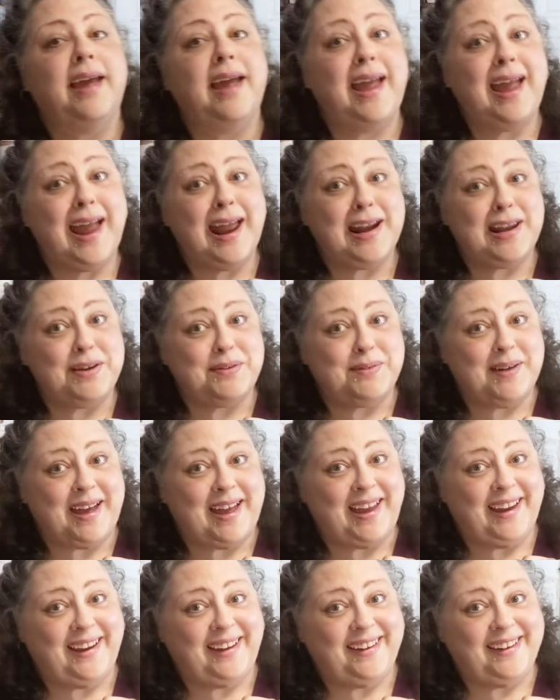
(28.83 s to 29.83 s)

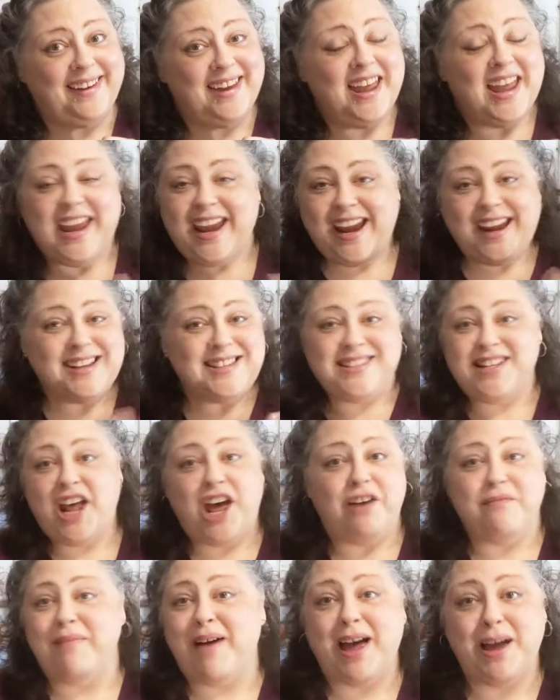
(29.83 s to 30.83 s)
Anyway, it's
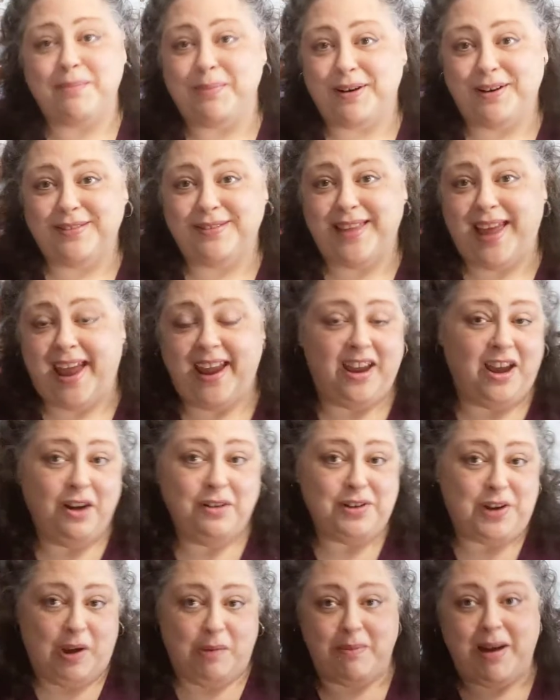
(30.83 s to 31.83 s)
not my birthday.
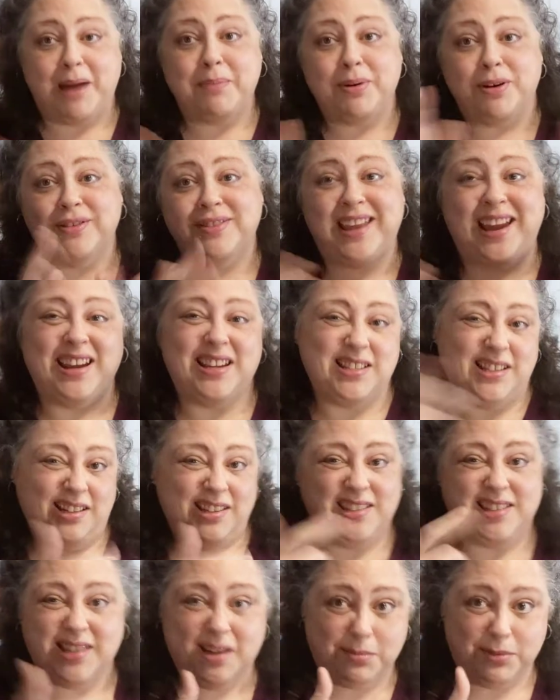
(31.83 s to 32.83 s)
Oh no, my birthday is in
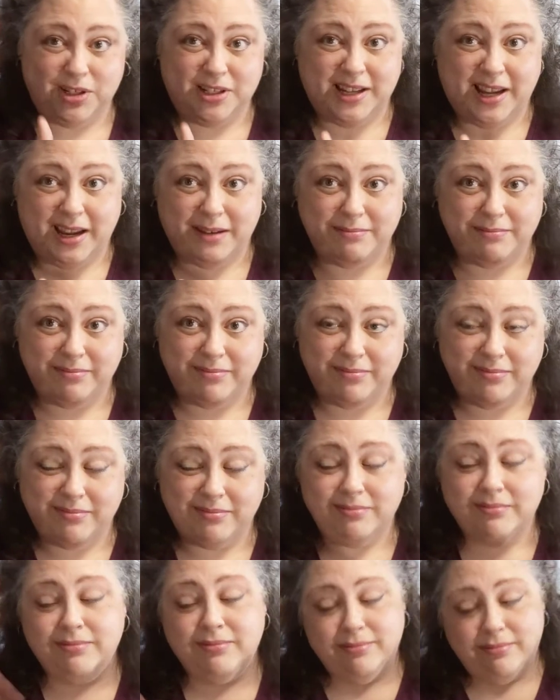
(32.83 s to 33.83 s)
the summertime.
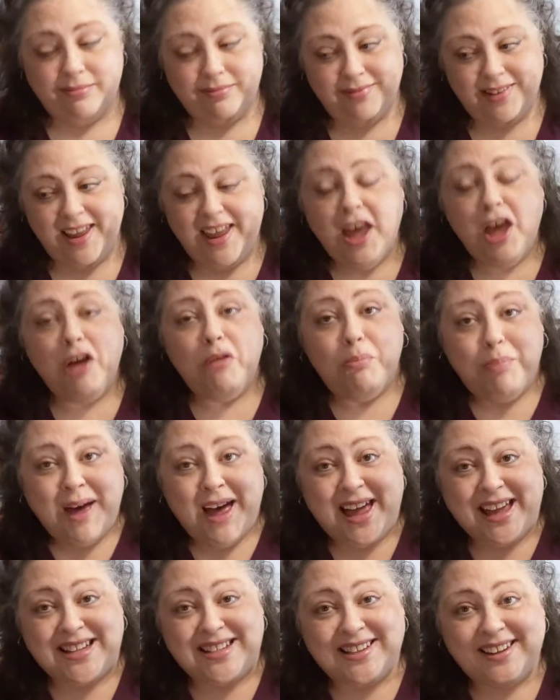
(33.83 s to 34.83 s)

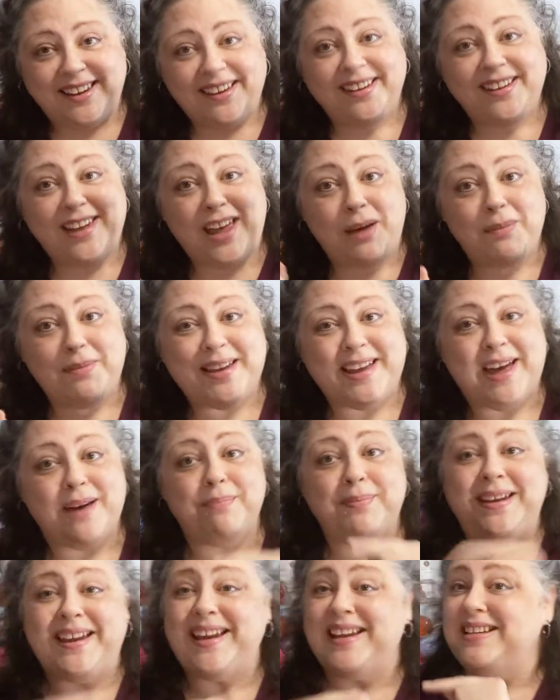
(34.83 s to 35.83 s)
But coming
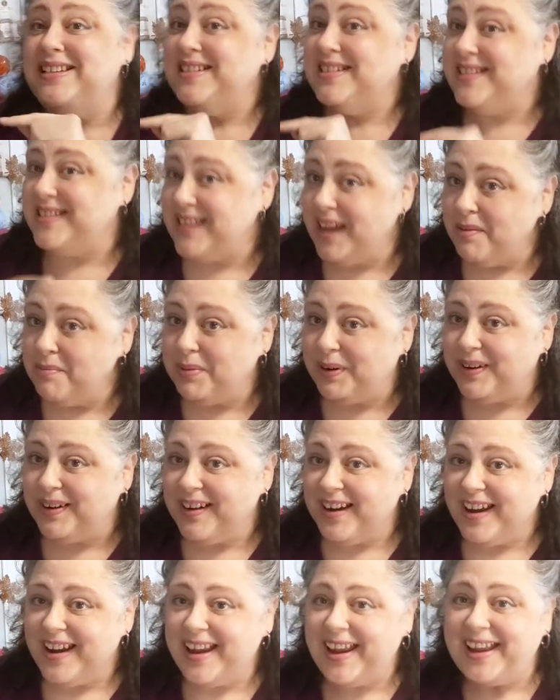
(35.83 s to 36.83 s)
up in December,
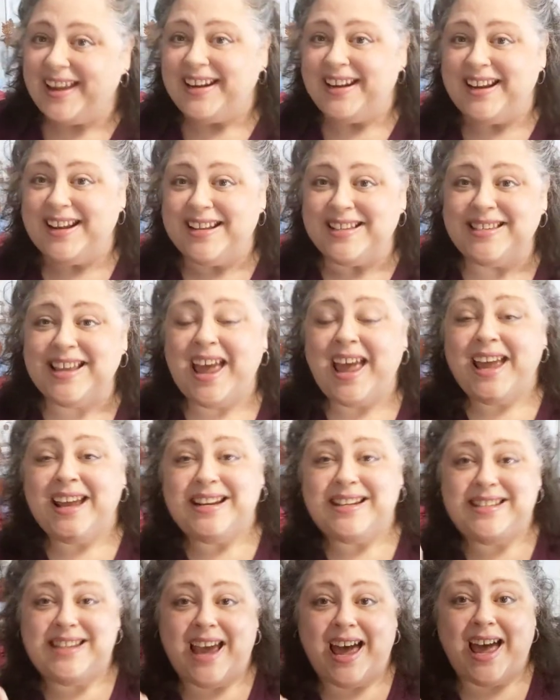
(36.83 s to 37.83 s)
it is
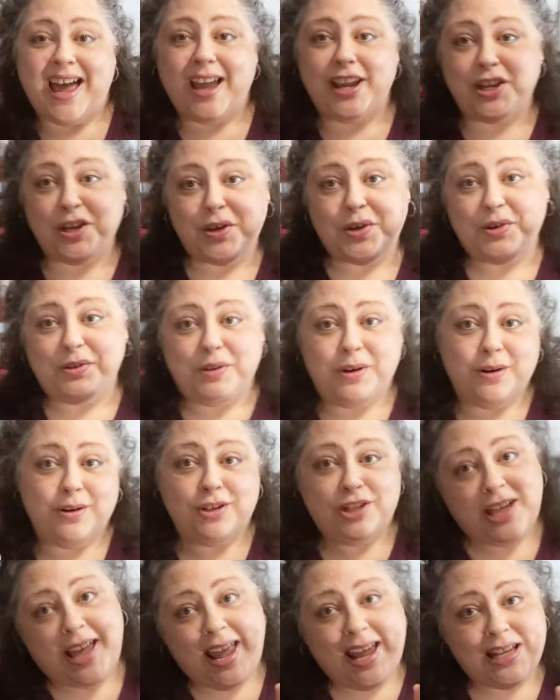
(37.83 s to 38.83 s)
DiGo
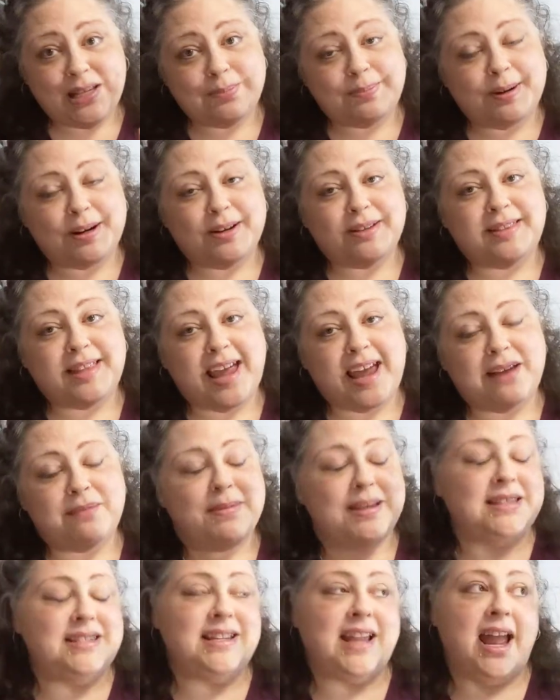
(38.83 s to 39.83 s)
Crochet's birthday,
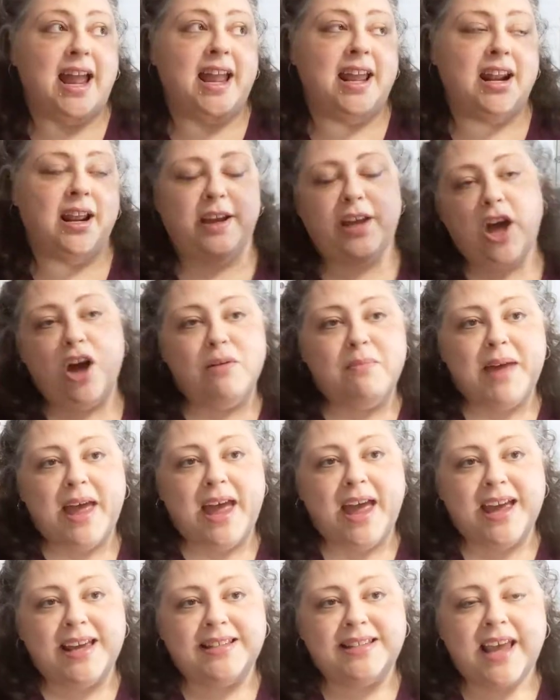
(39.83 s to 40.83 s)
Miss Diana
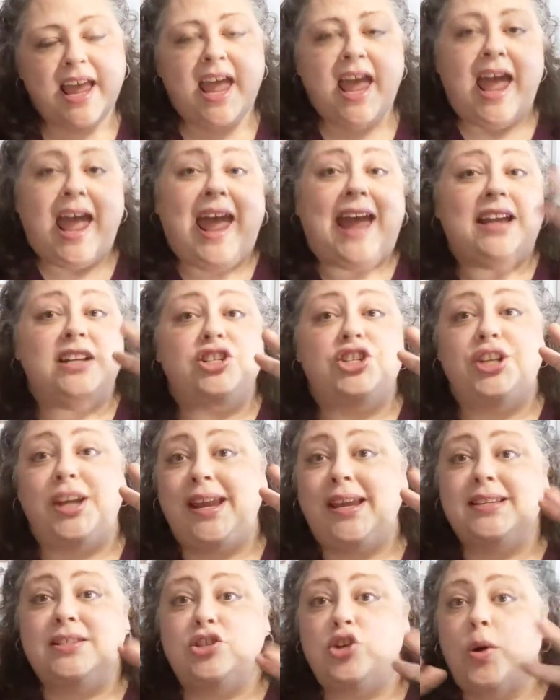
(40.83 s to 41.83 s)
Gomez, and she
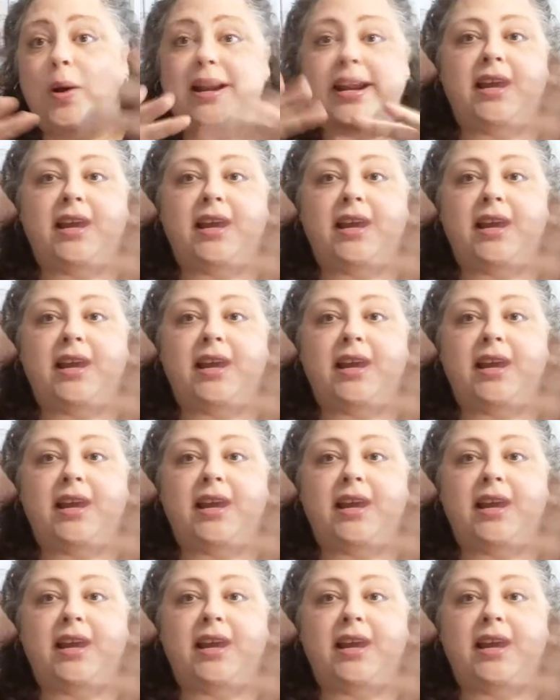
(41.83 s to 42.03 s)
is